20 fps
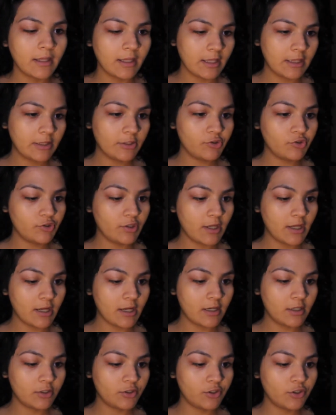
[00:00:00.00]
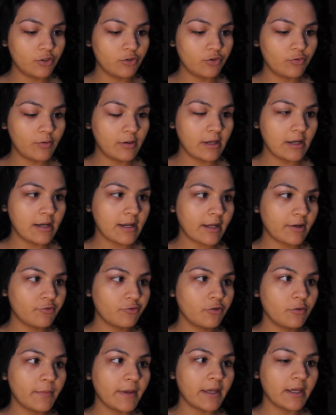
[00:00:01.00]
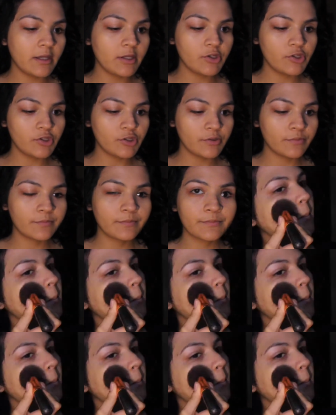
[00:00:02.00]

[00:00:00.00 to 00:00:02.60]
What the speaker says: in the shade 220 Natural Beige.